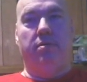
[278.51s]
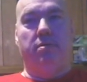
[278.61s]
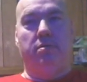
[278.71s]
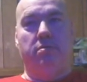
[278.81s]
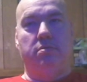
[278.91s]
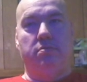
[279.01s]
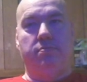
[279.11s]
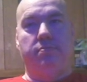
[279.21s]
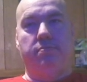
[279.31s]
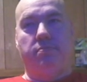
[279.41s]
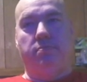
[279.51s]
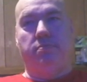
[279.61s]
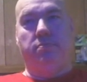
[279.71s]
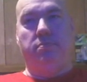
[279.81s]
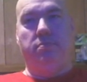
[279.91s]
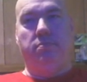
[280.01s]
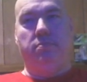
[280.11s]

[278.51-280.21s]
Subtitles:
Nobody speaks.